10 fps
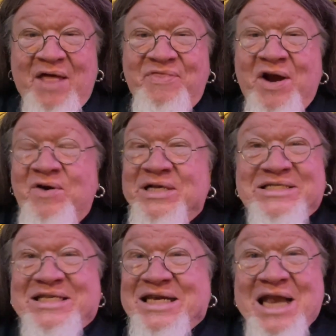there
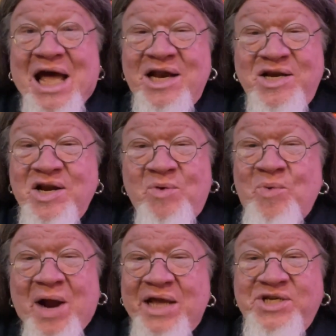is none
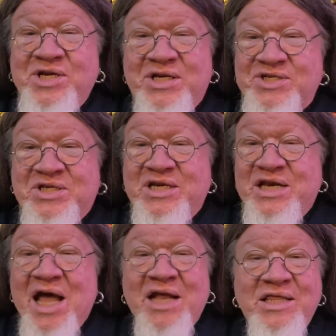righteous,
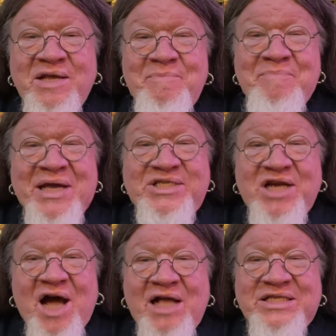none that meets
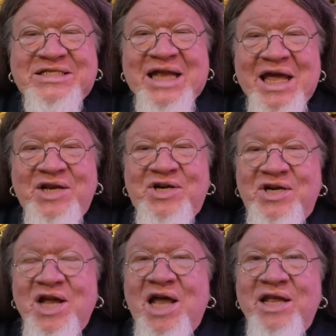God's
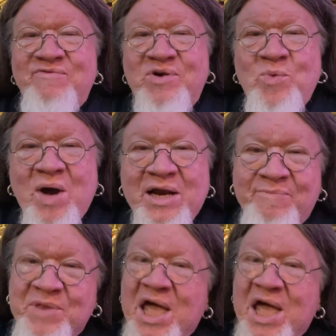standard, not even one.